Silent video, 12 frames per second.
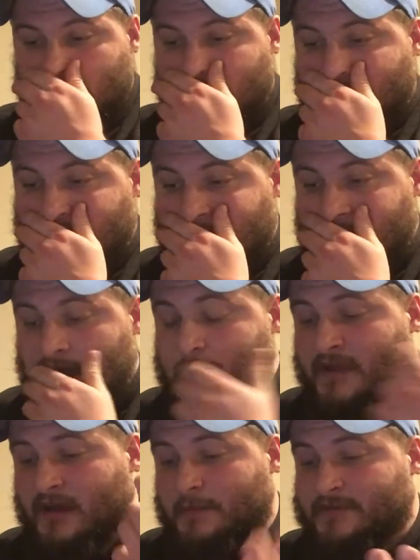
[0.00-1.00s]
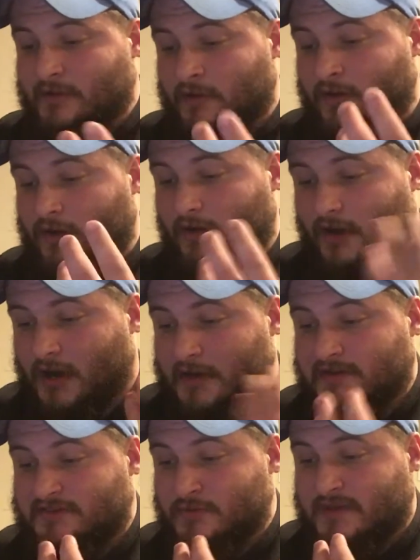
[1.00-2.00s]
Amir Abdul,
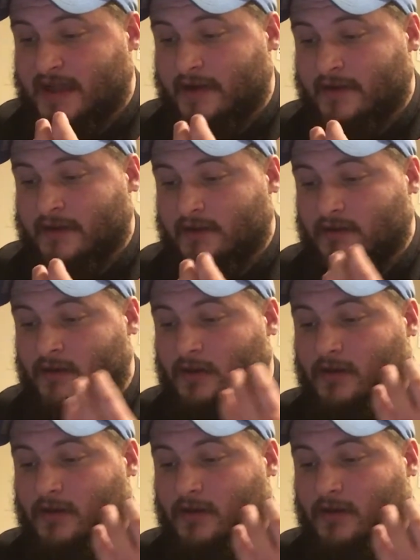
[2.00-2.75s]
122 carries,